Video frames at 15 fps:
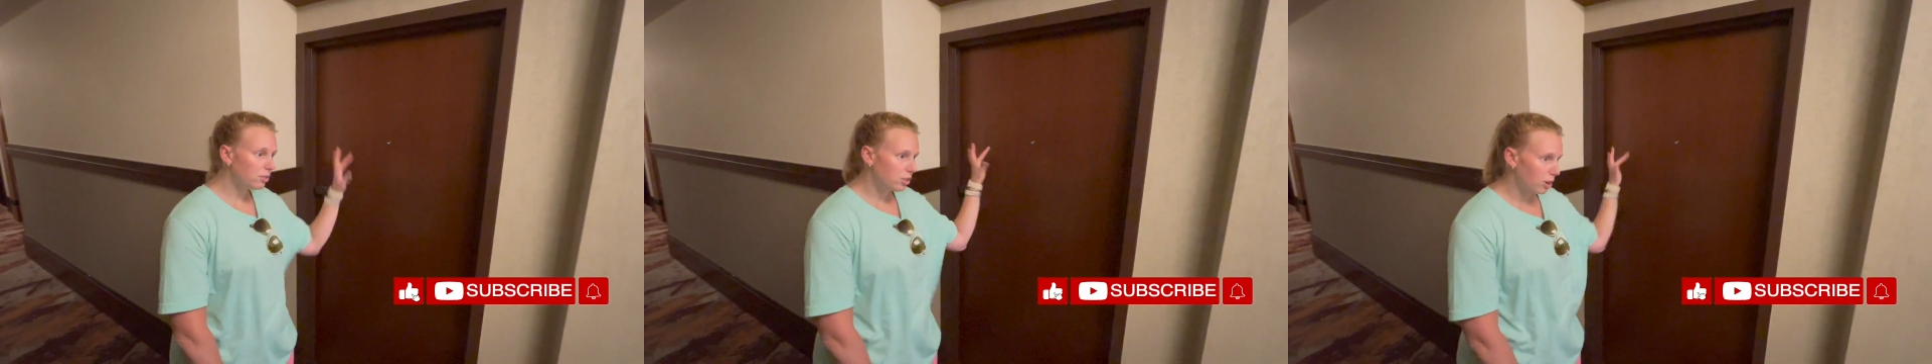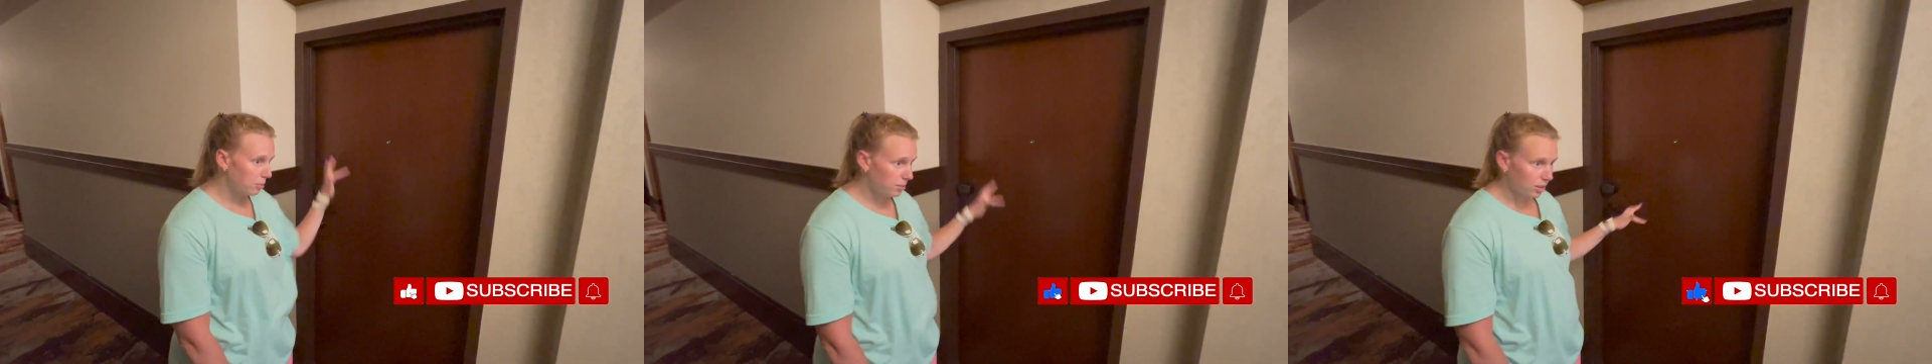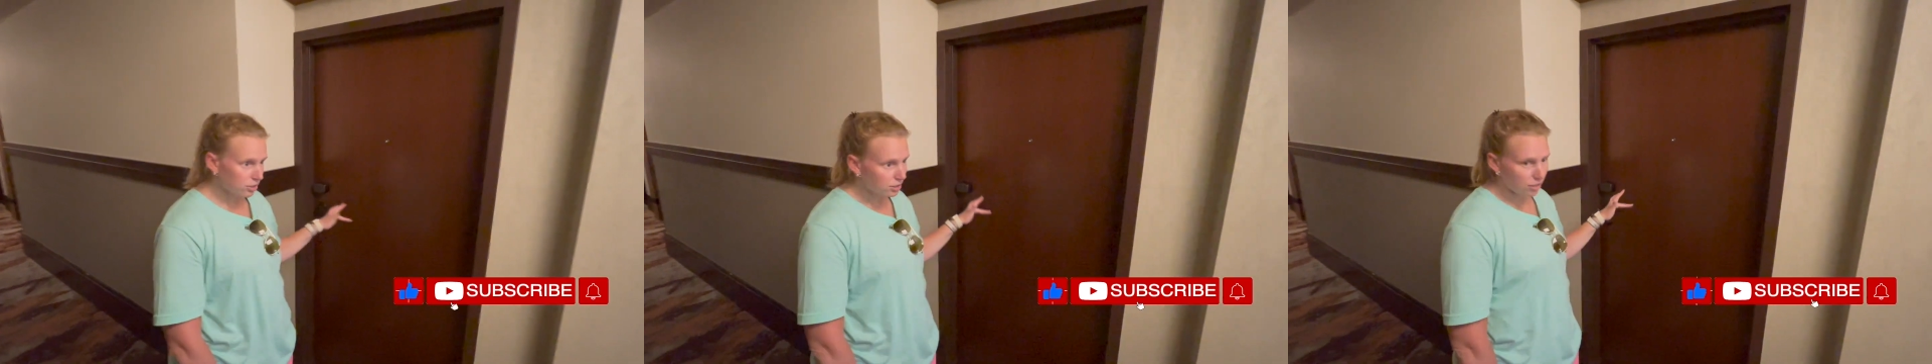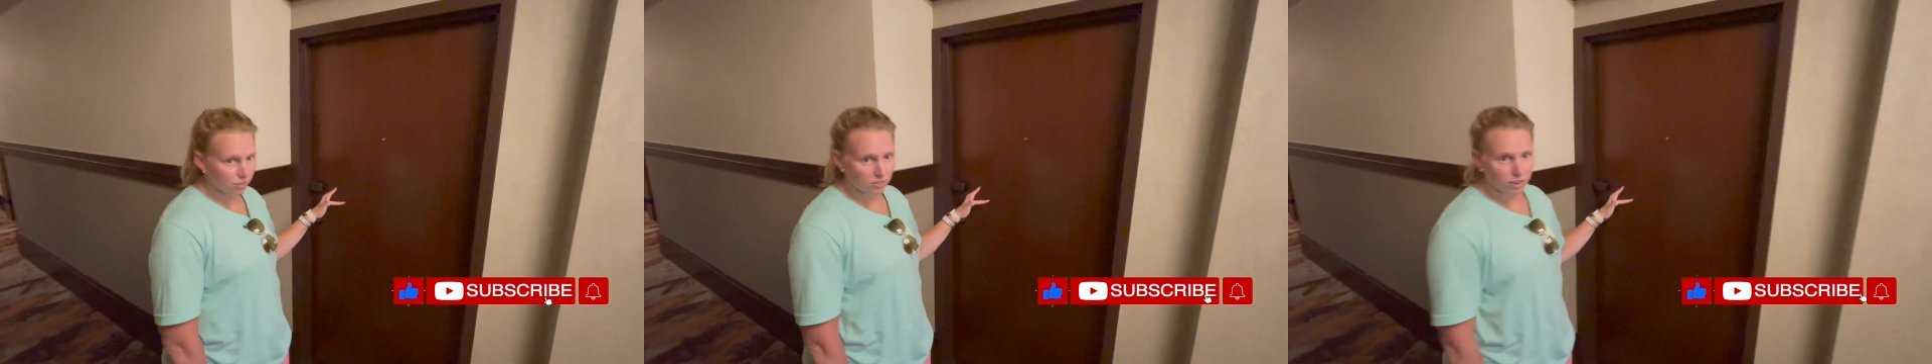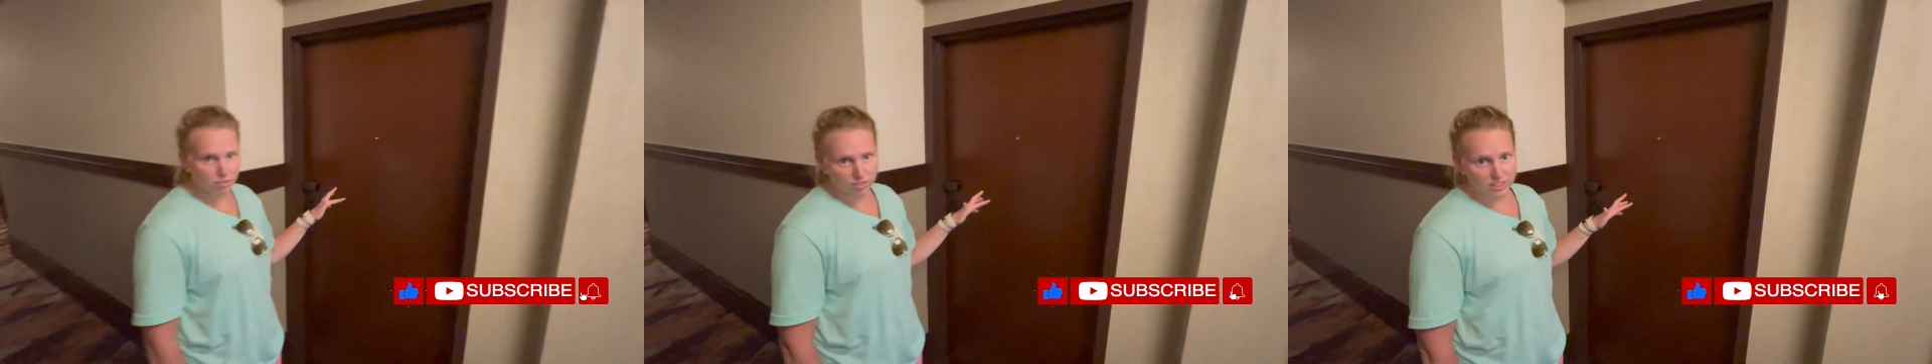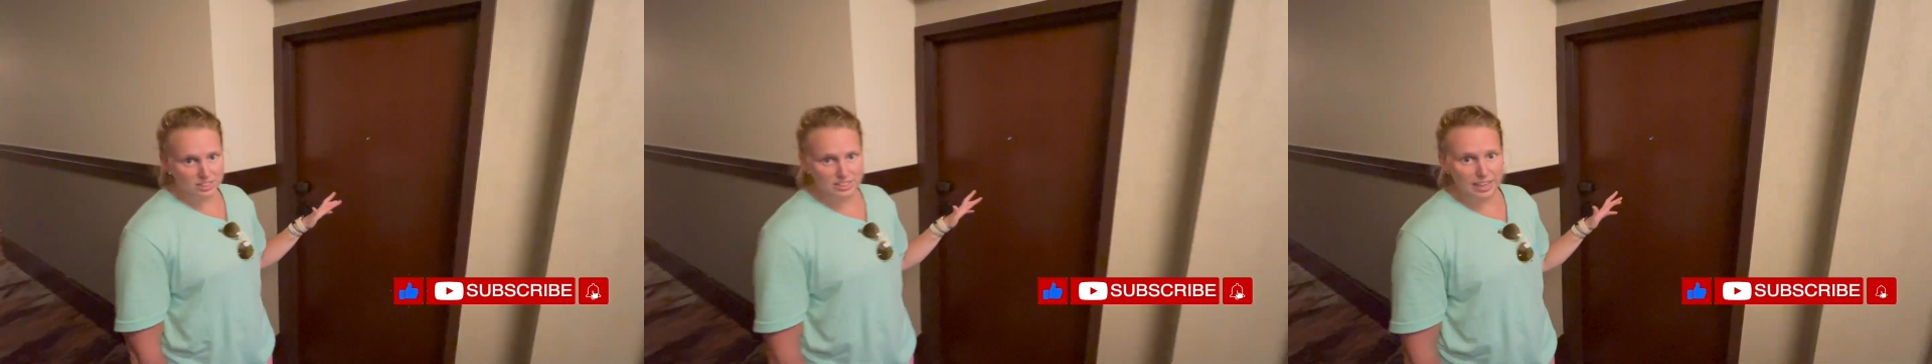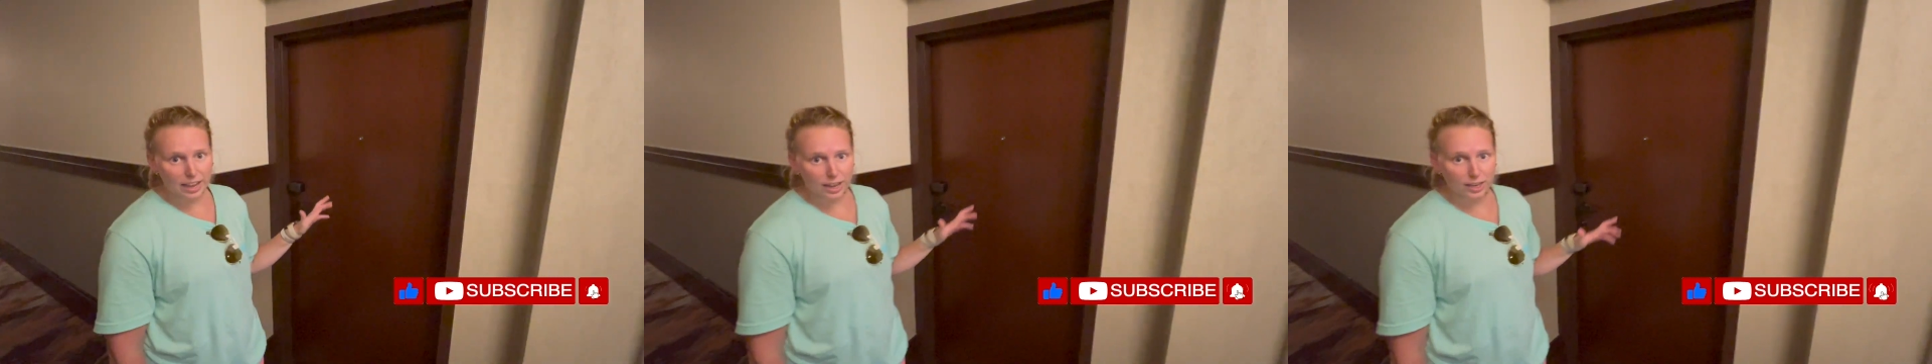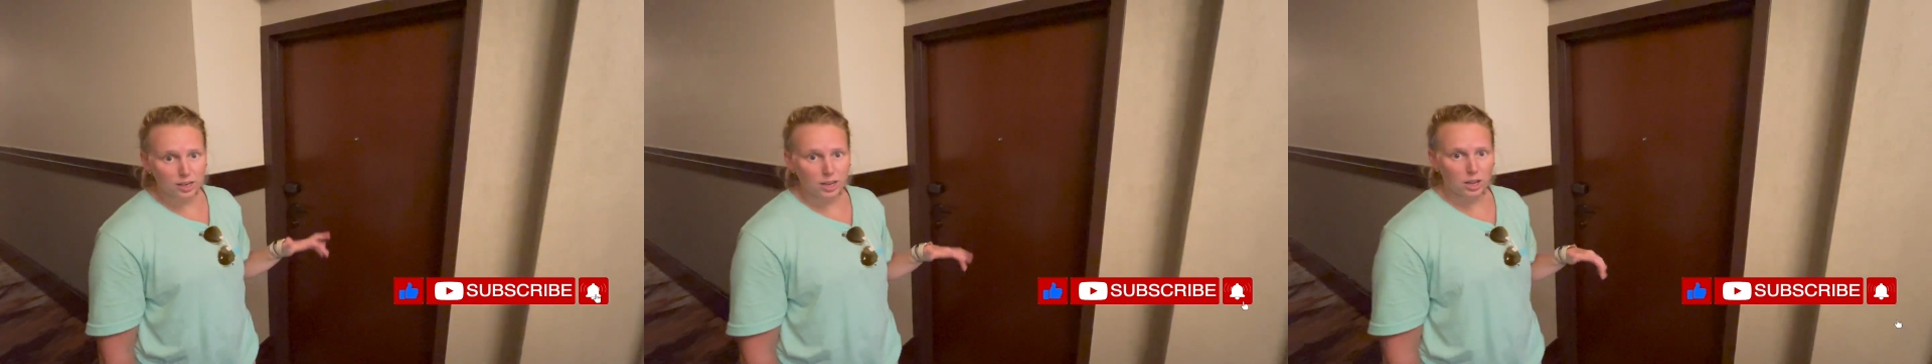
dropped our stuff off inside,